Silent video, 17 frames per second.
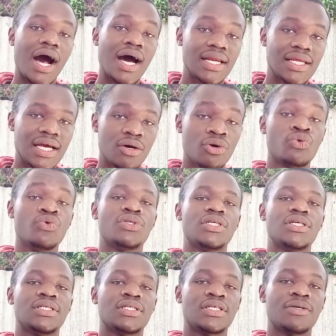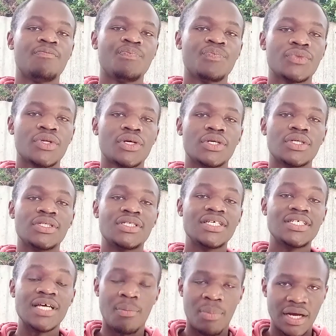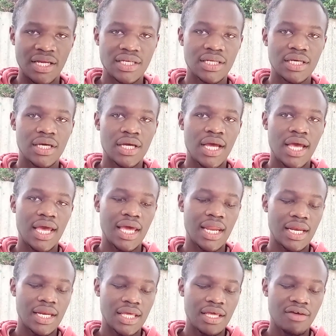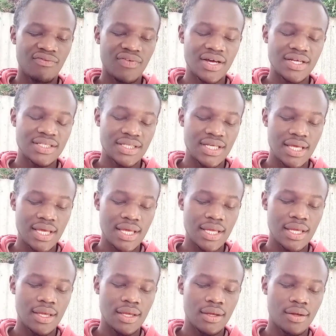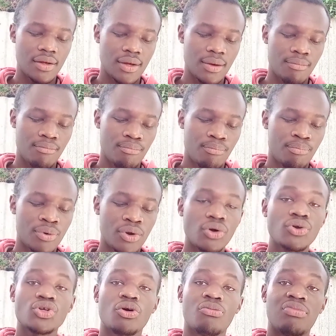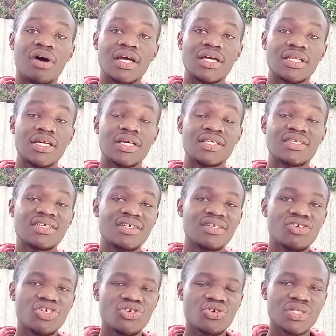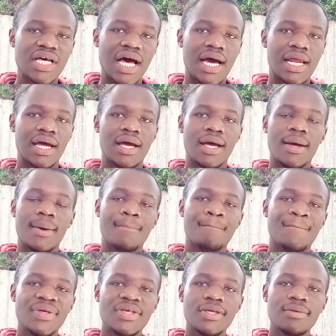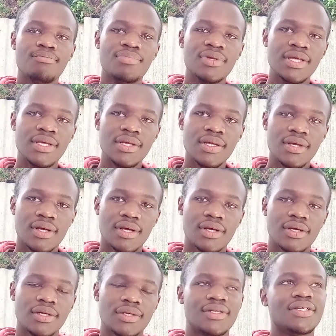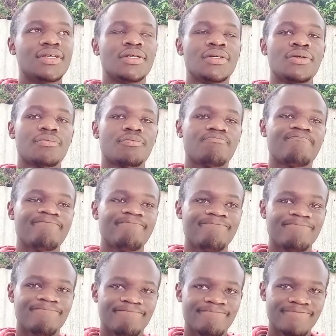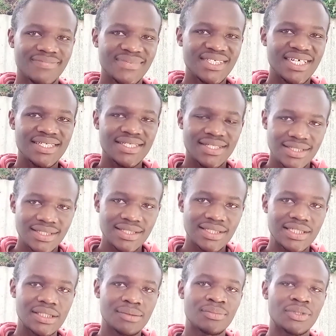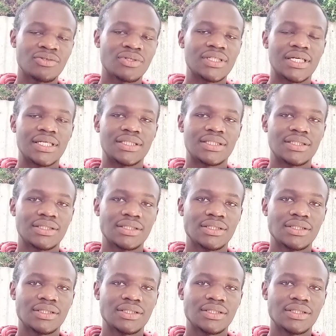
earlier, which is Gigabyte. And if I say Brontobyte, its initials are BB, it doesn't come out as